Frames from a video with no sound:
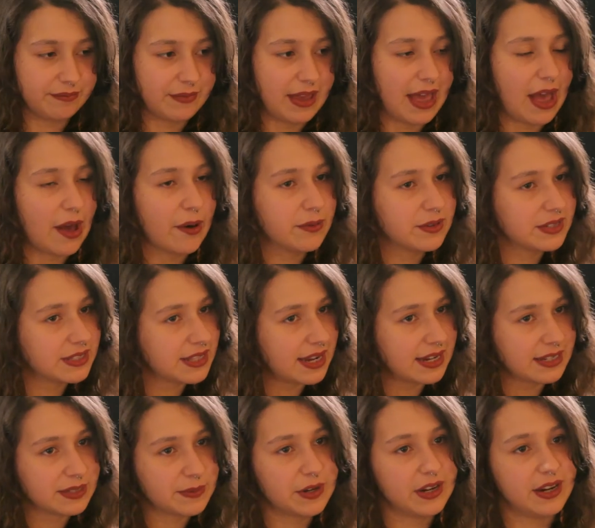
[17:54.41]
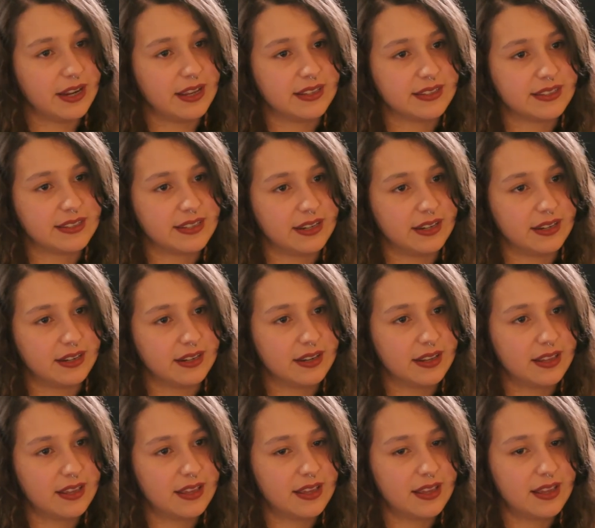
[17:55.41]
how was that experience? And
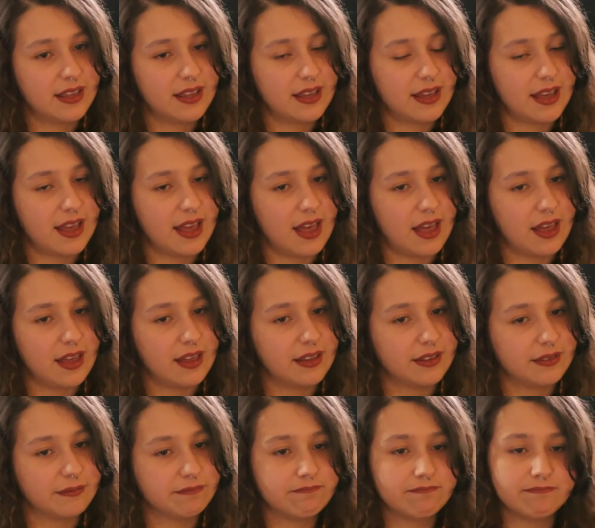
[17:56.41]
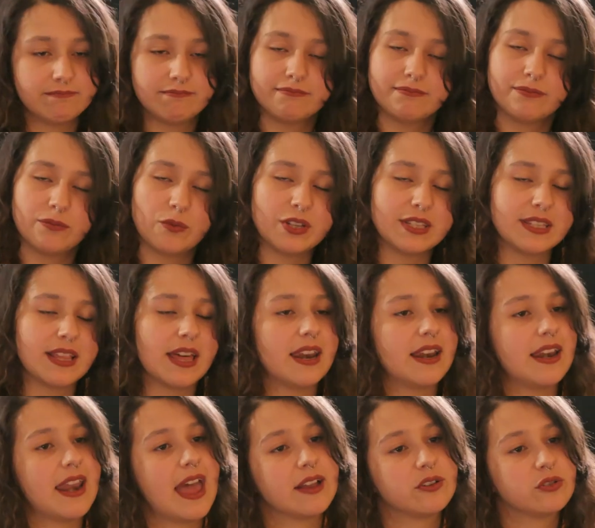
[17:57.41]
um, was that a
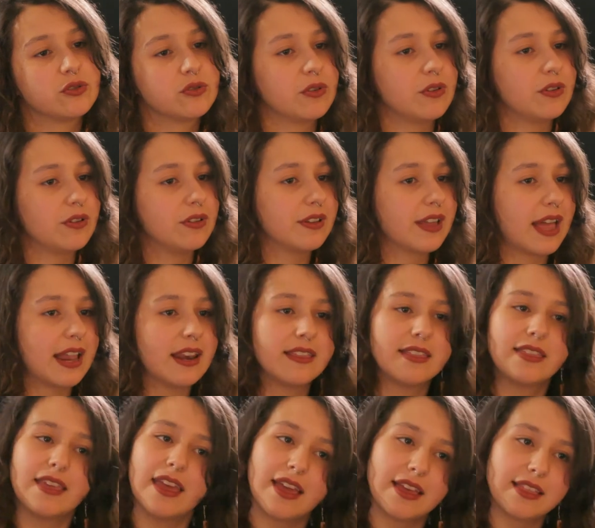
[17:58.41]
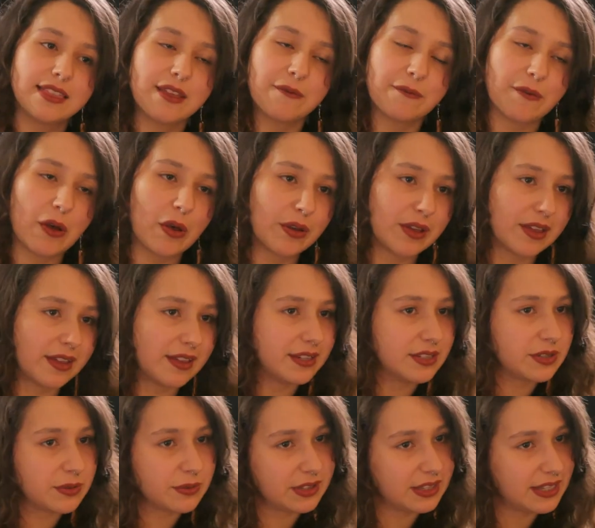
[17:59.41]
natural kind of thing that felt
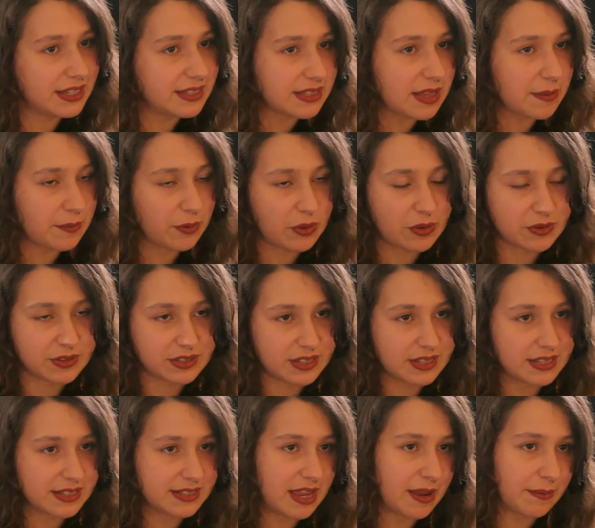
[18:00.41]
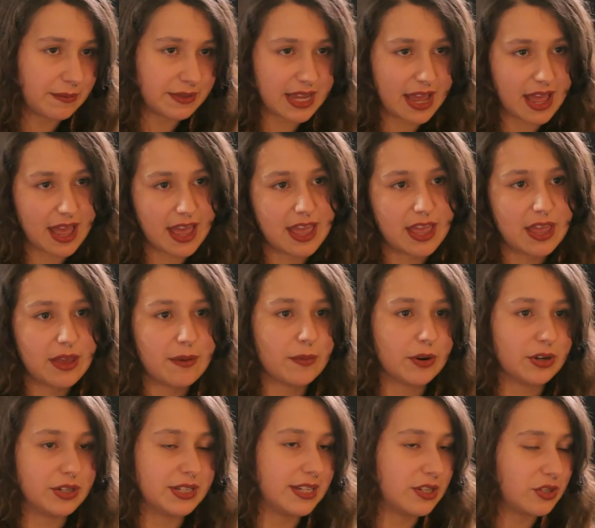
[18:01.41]
good to release them close to the same time,
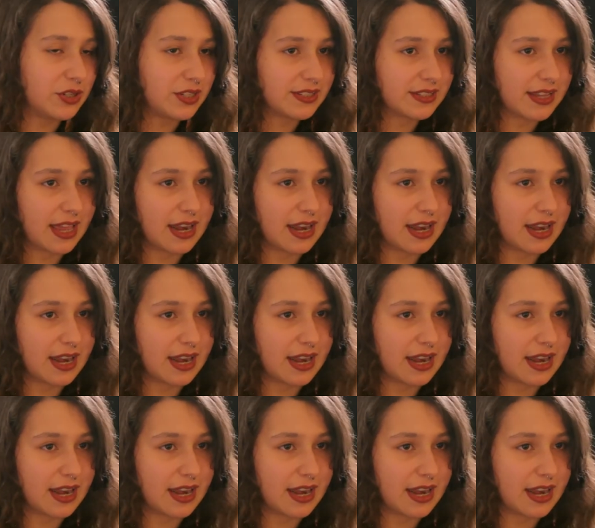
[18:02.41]
or did it just